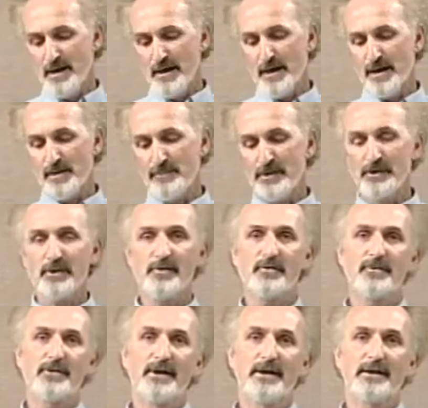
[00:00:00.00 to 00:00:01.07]
and because
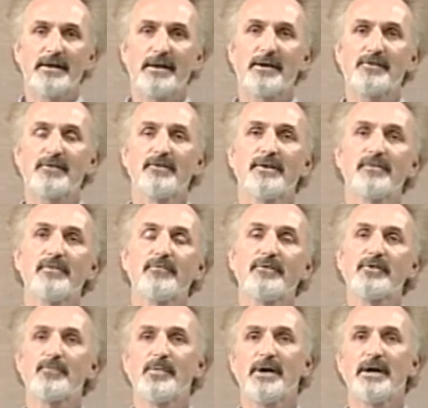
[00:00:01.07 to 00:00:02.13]
of that has a different
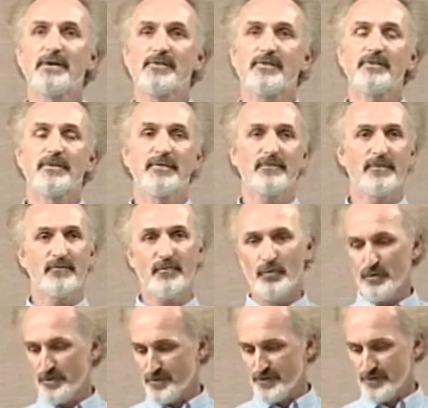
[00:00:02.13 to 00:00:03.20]
response to different
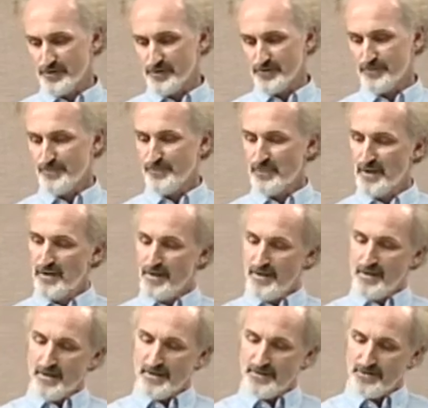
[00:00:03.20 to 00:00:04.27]
forces.
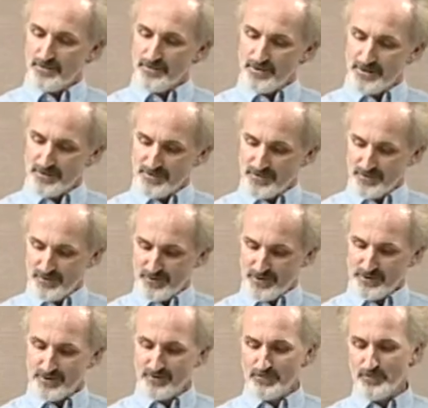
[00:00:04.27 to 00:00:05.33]
Including in our
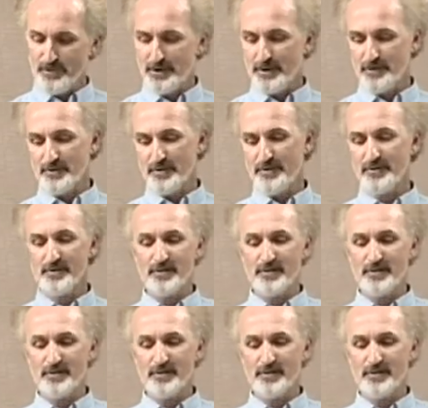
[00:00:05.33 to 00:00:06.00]
selection of balls are